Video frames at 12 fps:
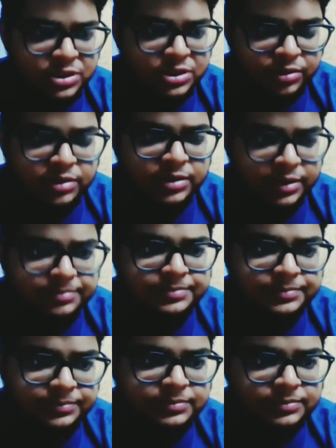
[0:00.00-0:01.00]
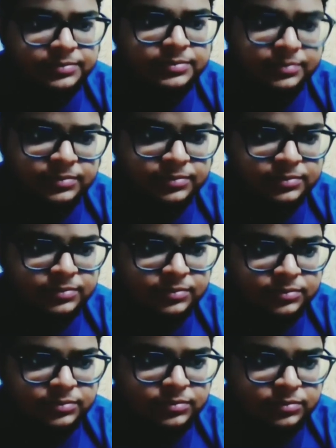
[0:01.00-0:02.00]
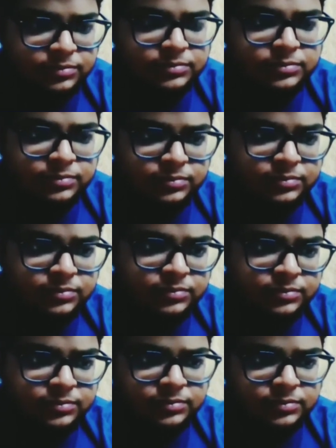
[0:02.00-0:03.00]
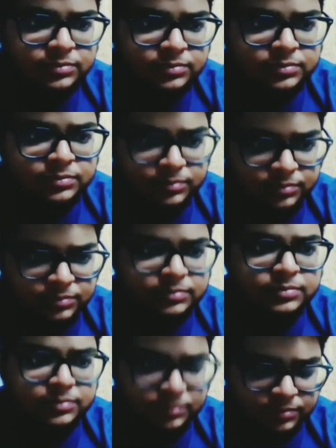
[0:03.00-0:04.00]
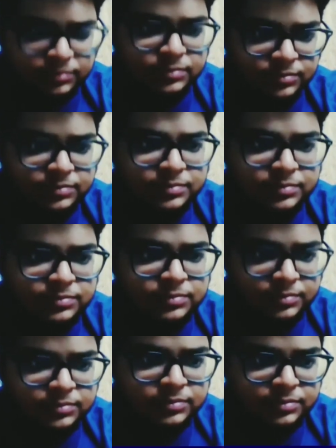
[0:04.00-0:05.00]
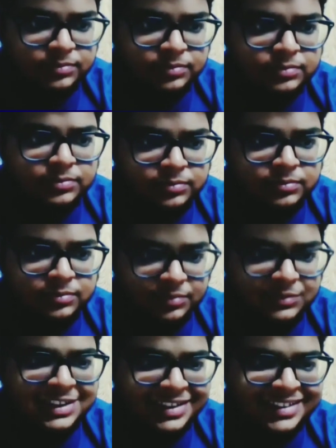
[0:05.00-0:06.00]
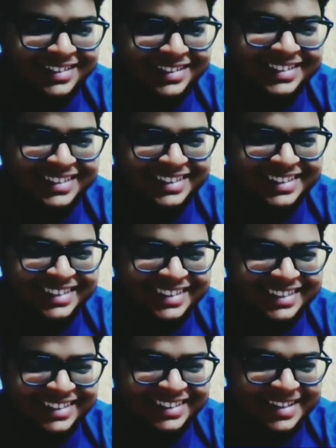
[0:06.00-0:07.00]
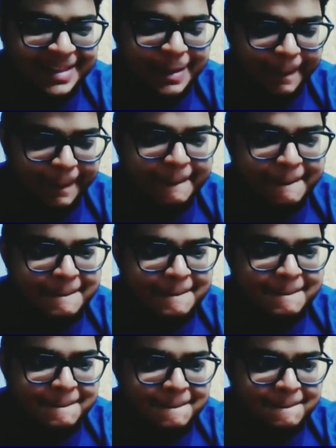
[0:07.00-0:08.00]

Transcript: (not speaking)